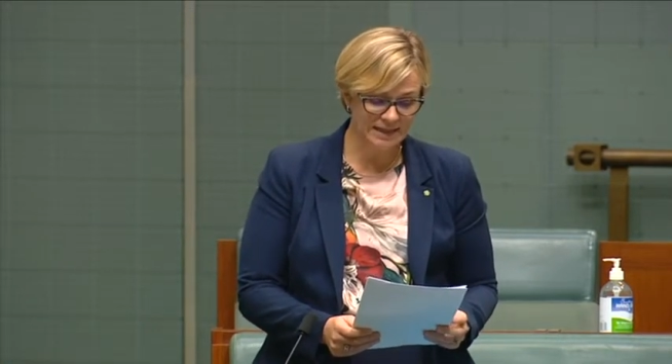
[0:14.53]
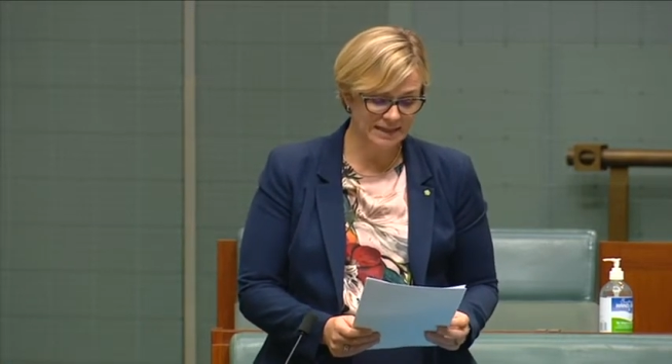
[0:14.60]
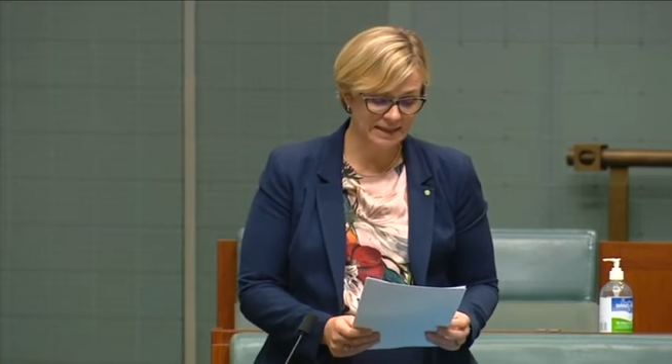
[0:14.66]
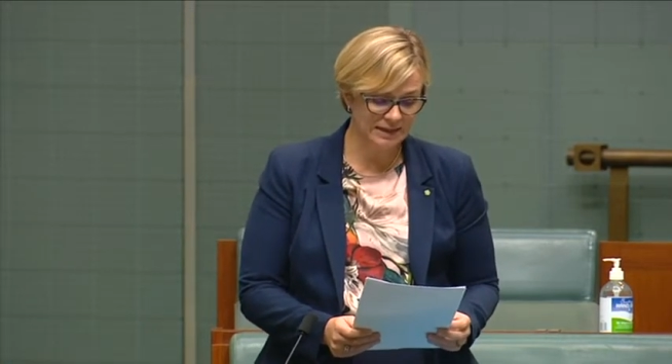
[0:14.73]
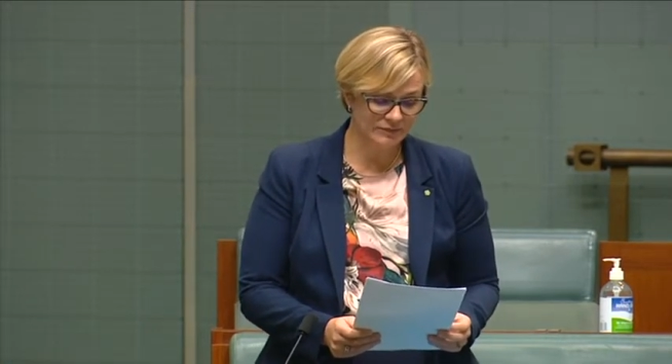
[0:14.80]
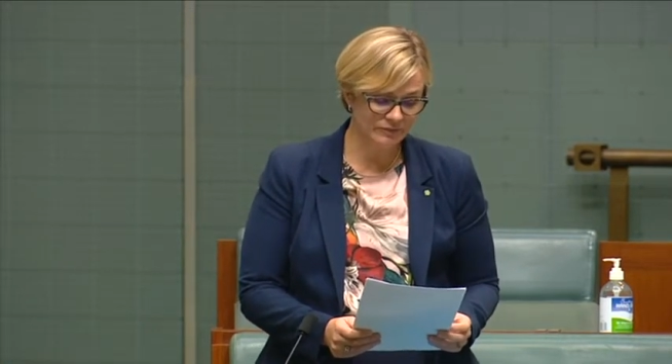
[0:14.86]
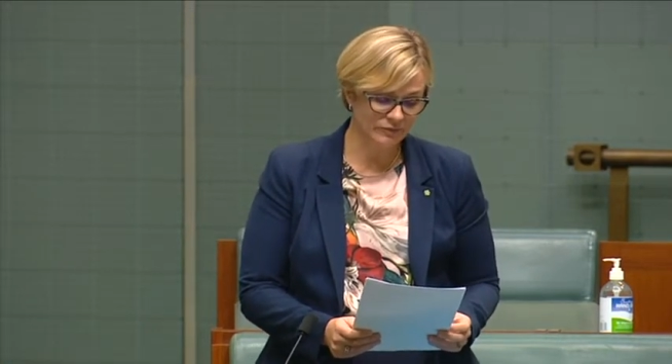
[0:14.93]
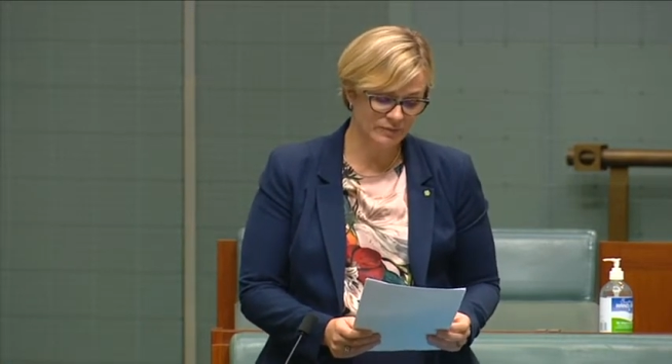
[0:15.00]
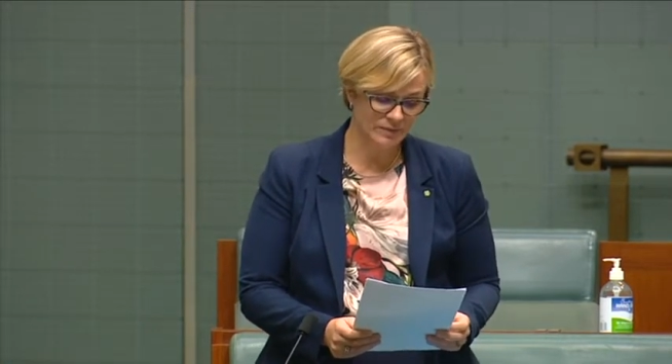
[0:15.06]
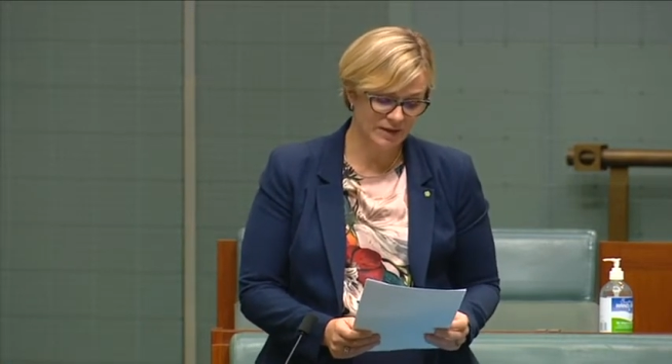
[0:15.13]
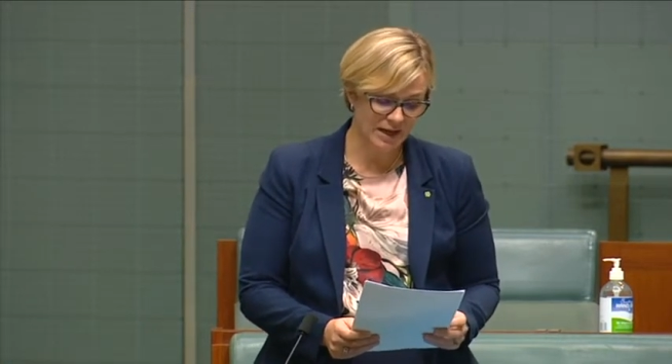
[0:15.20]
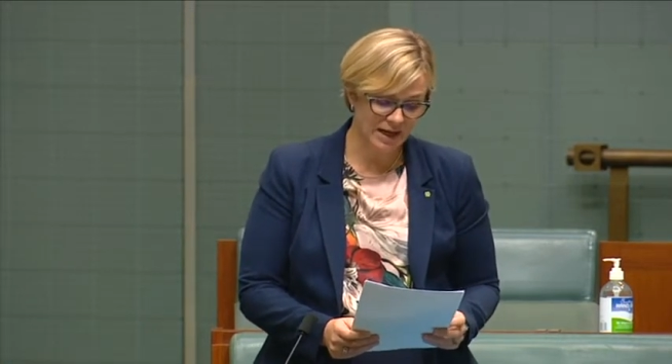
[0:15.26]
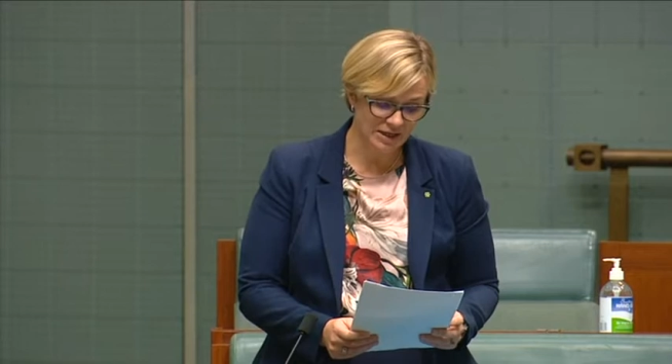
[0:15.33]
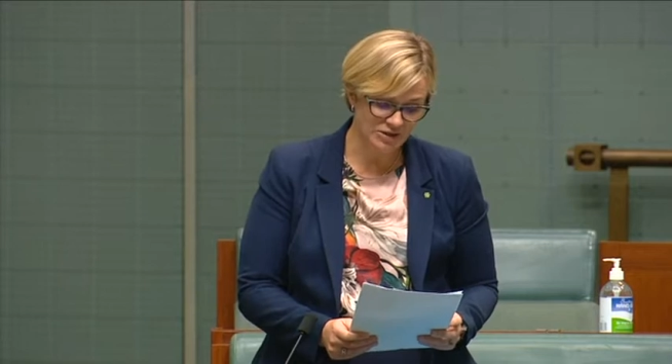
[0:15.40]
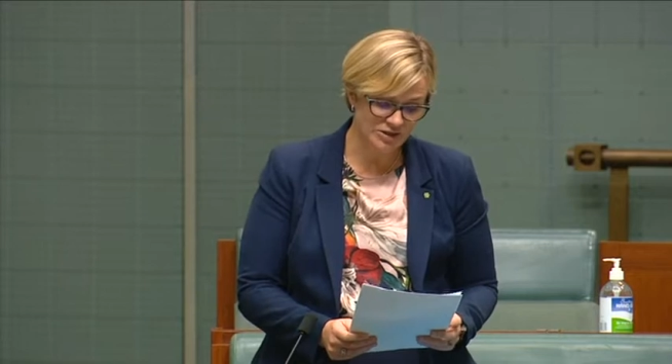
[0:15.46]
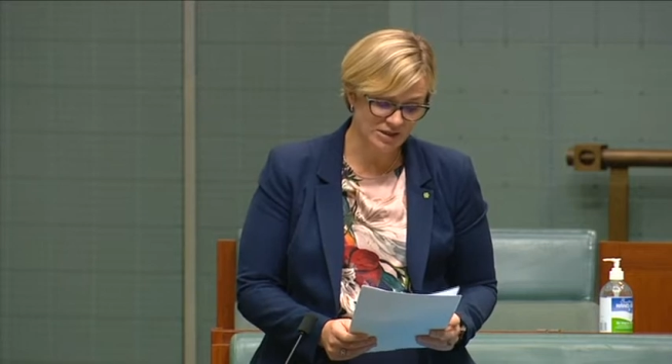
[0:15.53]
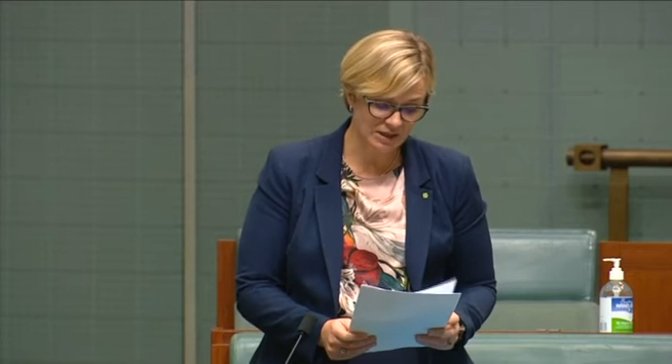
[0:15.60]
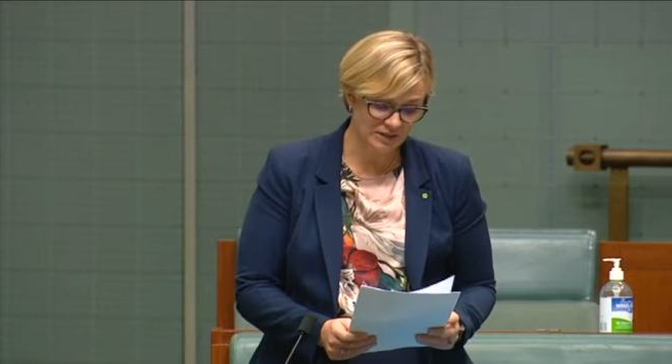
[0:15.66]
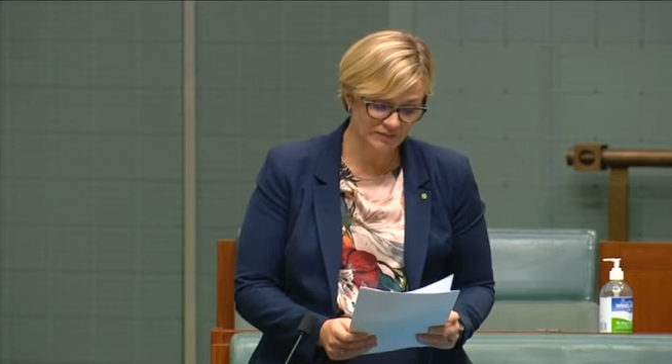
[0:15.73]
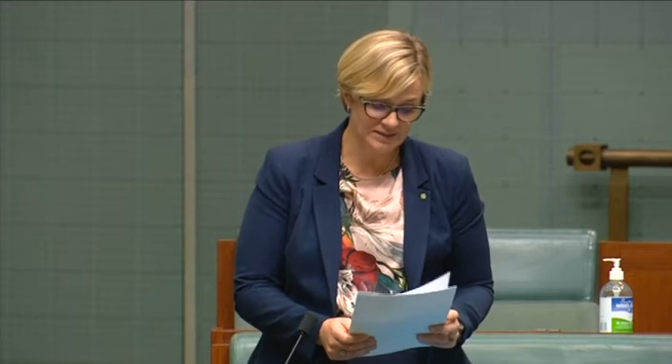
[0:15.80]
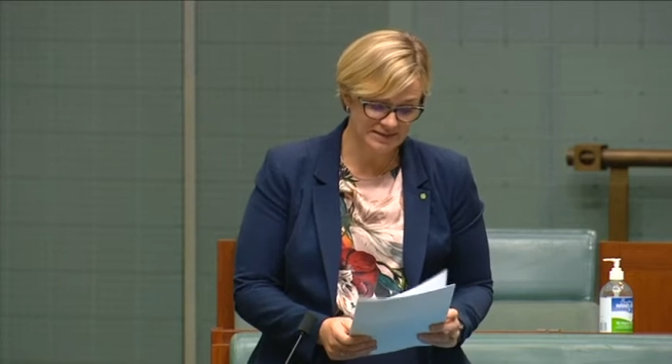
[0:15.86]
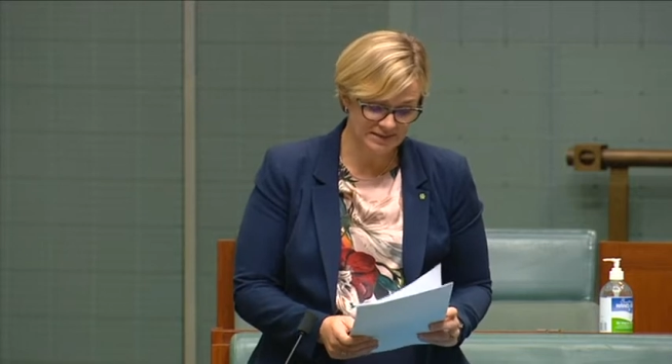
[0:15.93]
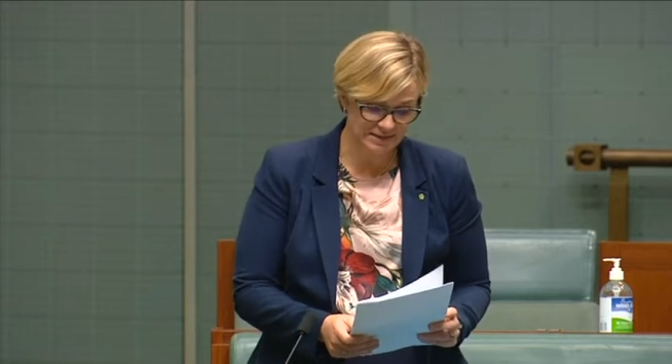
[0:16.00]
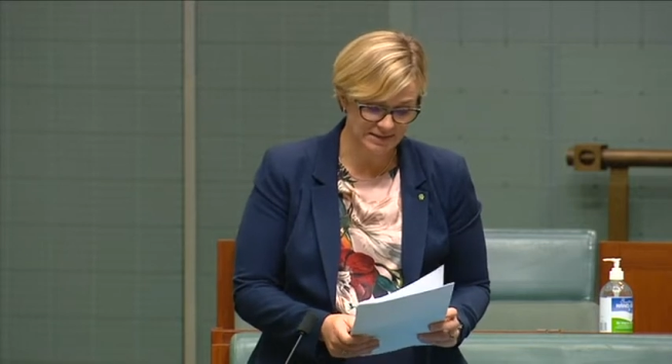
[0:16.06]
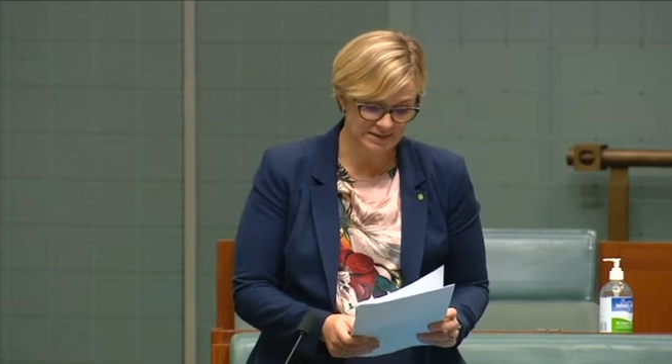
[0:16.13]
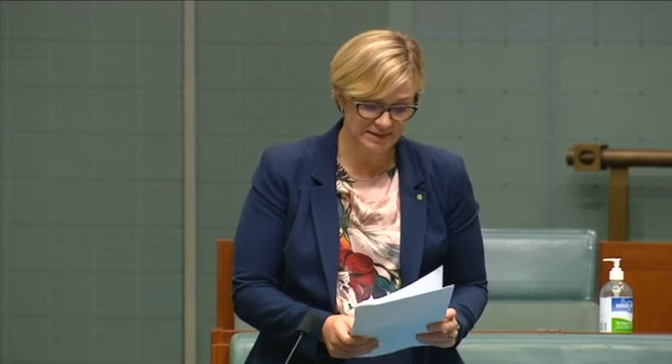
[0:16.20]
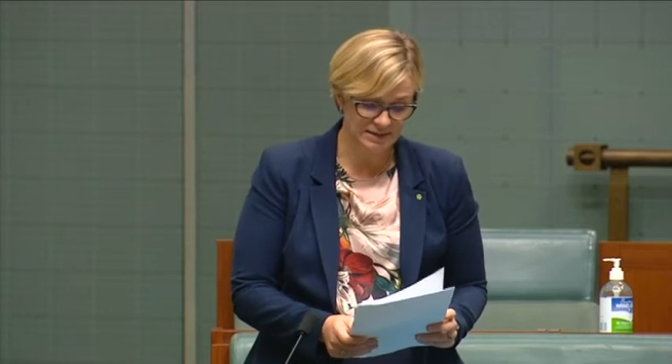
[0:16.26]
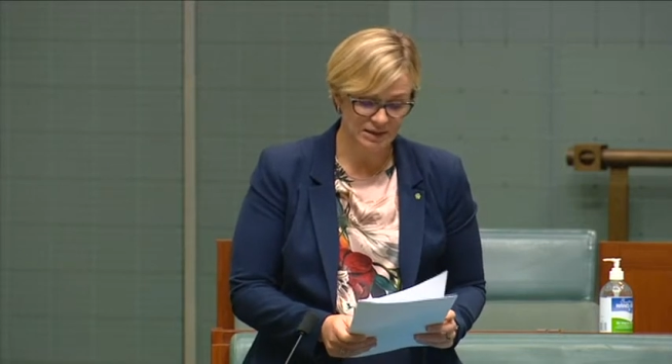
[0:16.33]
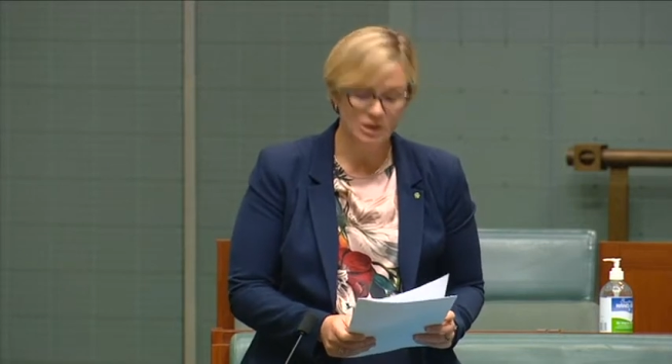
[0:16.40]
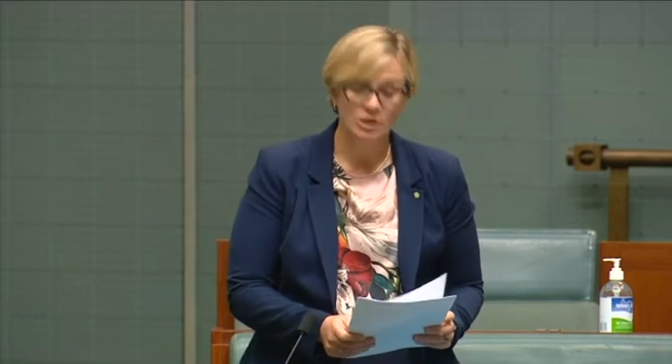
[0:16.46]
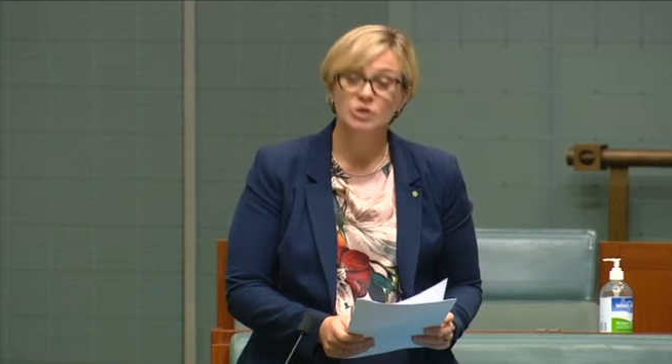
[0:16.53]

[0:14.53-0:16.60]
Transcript: leave from their aged care facility